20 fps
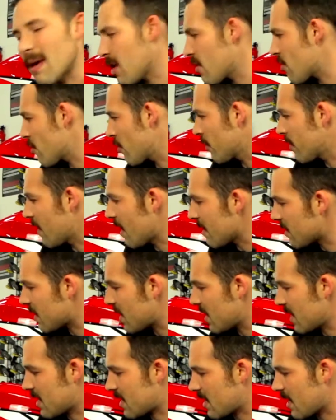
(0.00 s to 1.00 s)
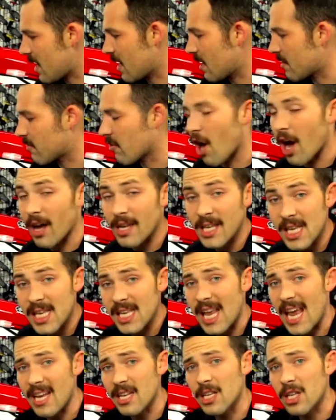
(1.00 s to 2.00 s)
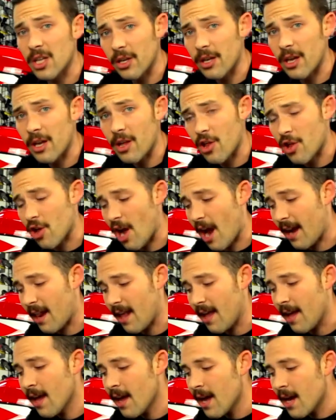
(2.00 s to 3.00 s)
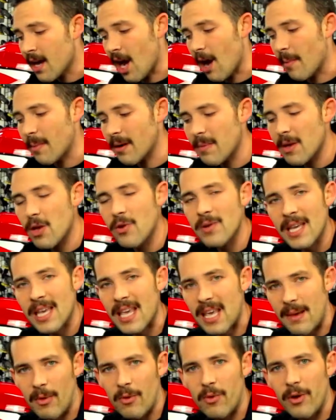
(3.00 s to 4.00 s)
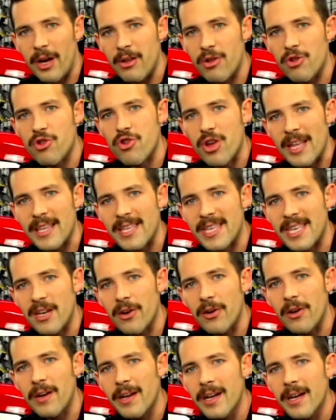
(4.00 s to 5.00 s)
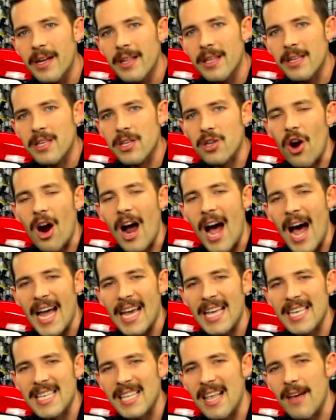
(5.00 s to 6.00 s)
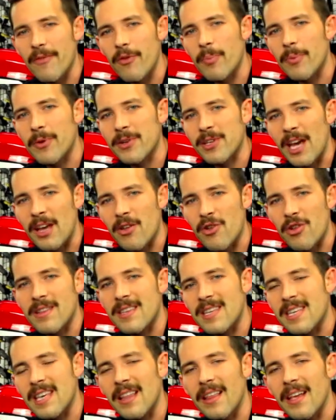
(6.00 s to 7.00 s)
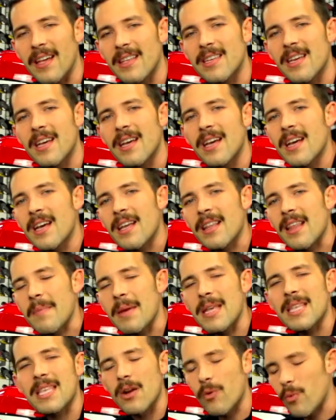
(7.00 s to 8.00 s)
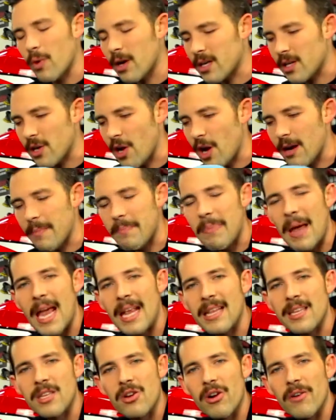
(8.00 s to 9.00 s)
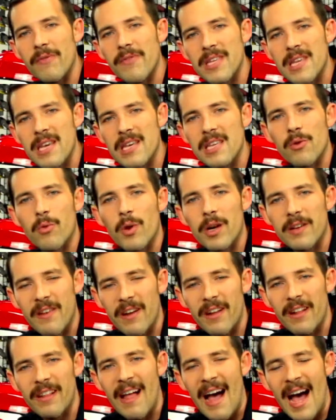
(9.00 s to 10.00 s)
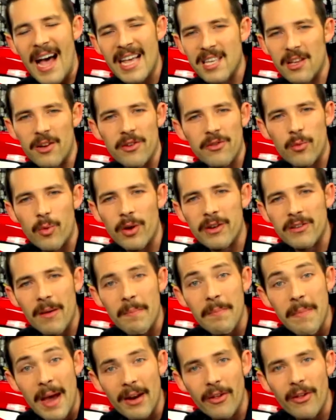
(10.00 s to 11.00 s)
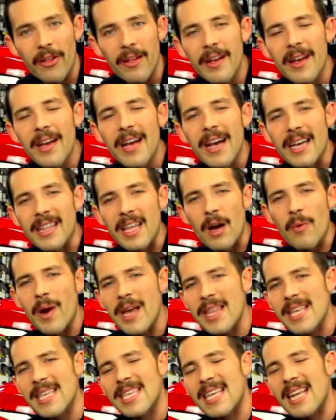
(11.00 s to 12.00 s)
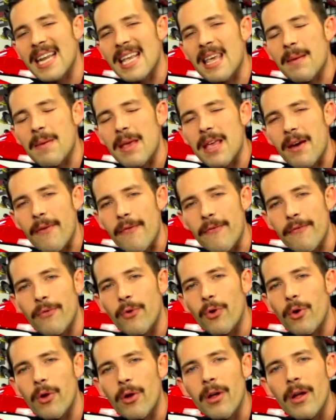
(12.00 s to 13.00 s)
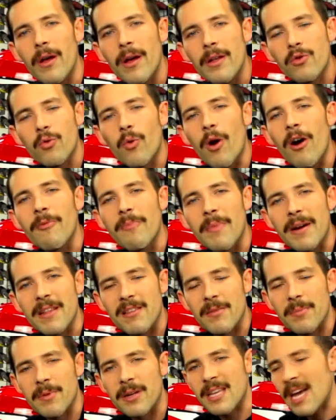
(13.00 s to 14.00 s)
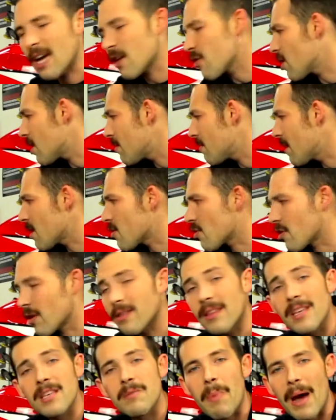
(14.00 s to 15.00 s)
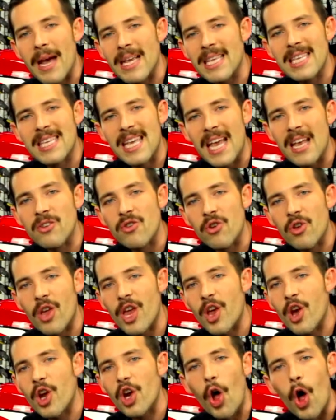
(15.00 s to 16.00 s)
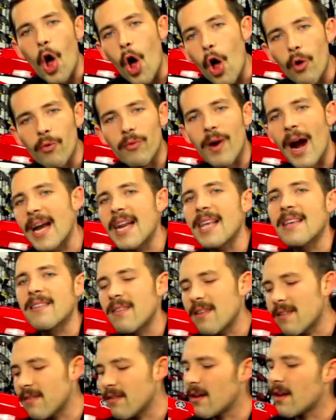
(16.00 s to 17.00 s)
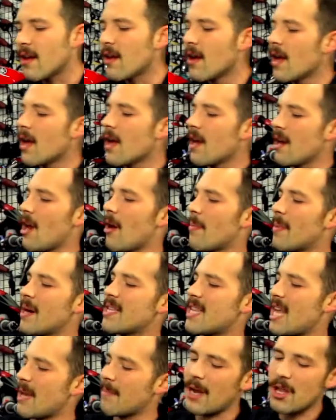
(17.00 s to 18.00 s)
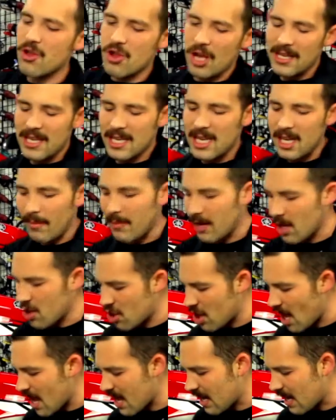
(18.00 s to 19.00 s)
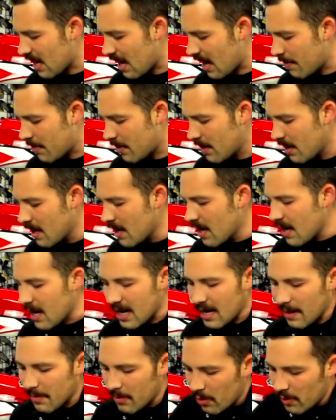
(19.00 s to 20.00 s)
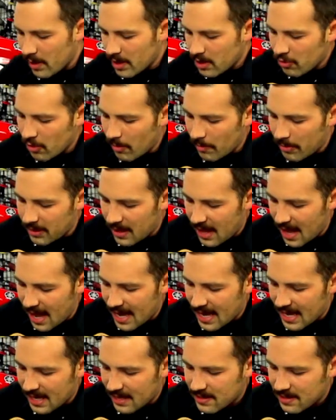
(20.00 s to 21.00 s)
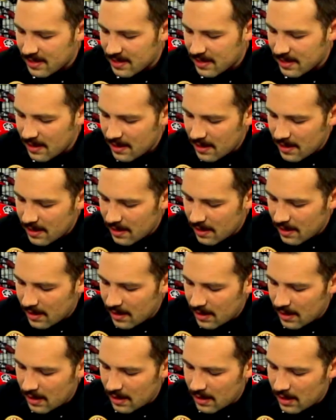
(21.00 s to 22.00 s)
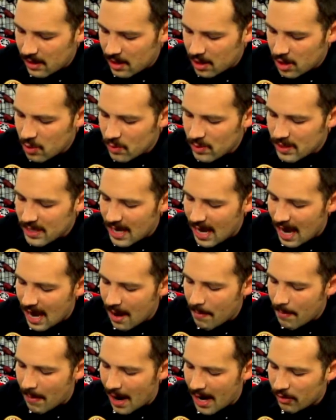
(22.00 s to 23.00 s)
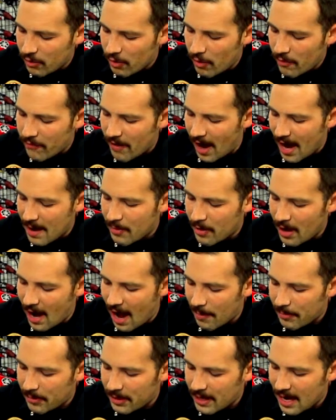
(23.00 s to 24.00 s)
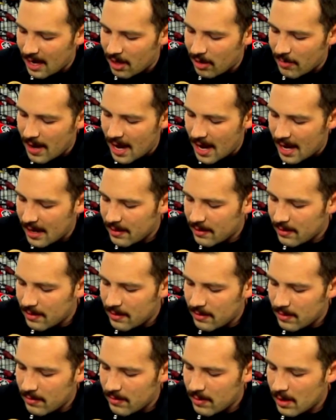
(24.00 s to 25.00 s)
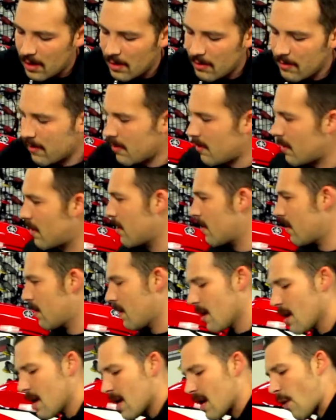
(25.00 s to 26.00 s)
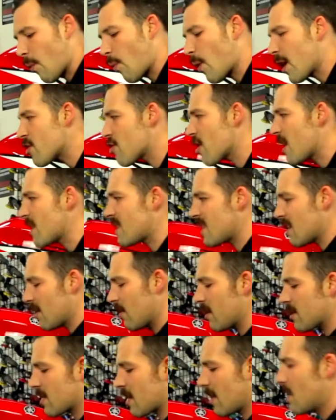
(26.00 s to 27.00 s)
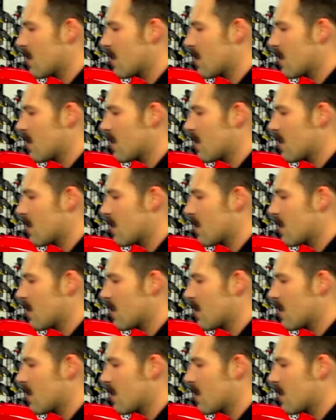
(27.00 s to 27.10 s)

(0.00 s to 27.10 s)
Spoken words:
to make sure that this exhaust stays looking shiny. Now I'm gonna be using Chemicalized Jet Seal. This is our highest level protection sealant. That means that it works on paint surfaces, it works on glass, it also works on metal. And that way this is gonna give me a full 12 months of protection to make sure that this bike stays looking good all riding season. Now I'm gonna take my Jet Seal, I'm gonna shake it up, and I'm going to apply it using a microfiber applicator pad. Now what Jet Seal is